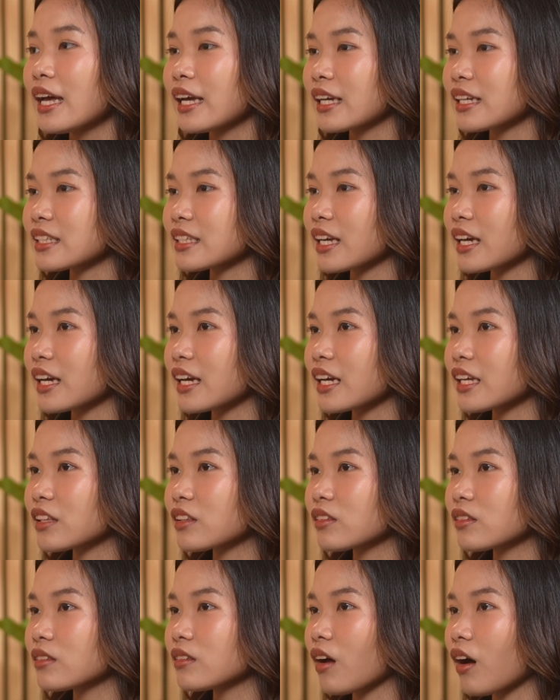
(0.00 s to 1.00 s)
Kasi it
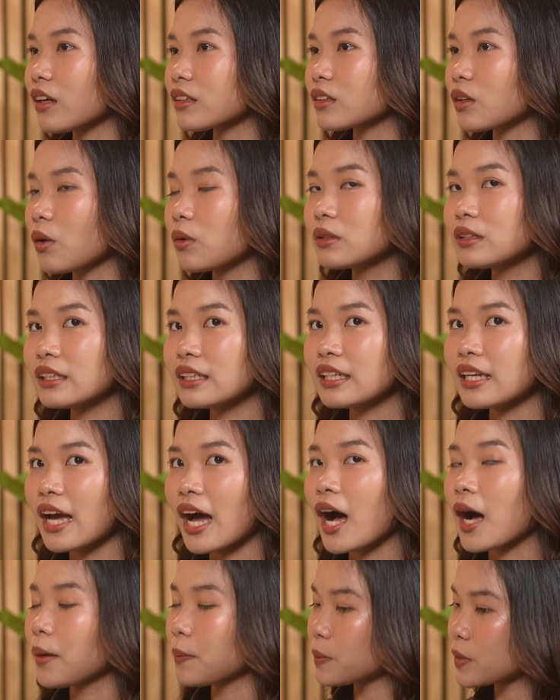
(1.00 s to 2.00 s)
not only
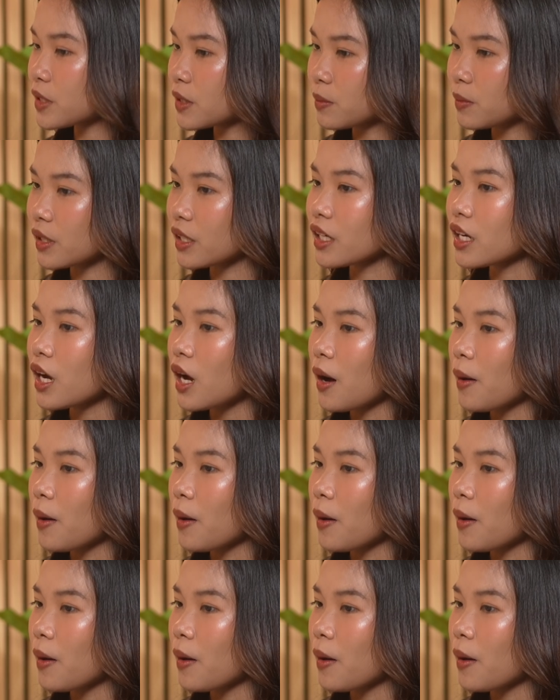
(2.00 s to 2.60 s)
helps me,